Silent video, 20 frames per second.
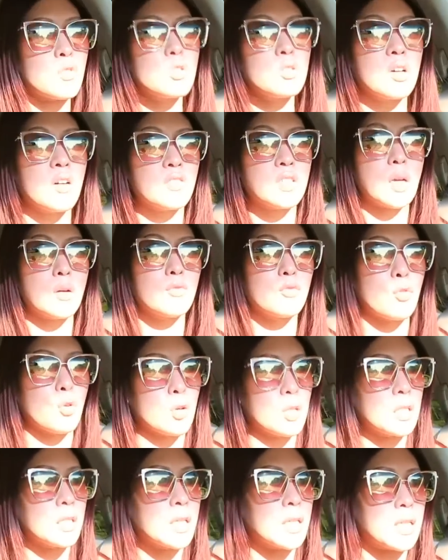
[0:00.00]
if you love Tom
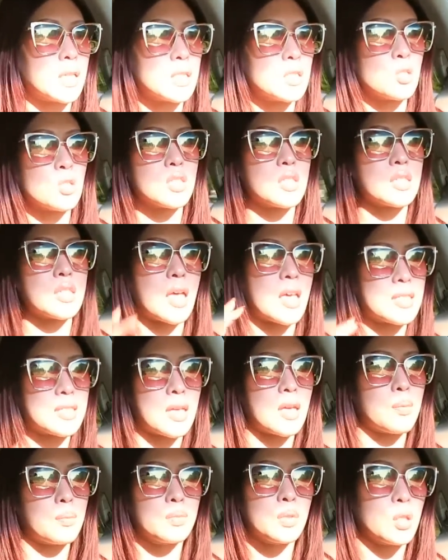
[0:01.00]
Ford, it like, it's just, it has
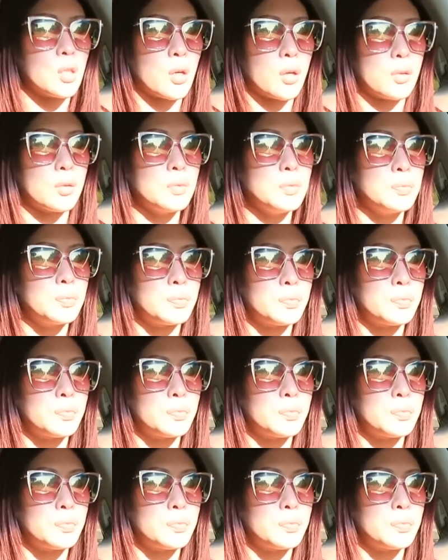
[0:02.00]
that, you know.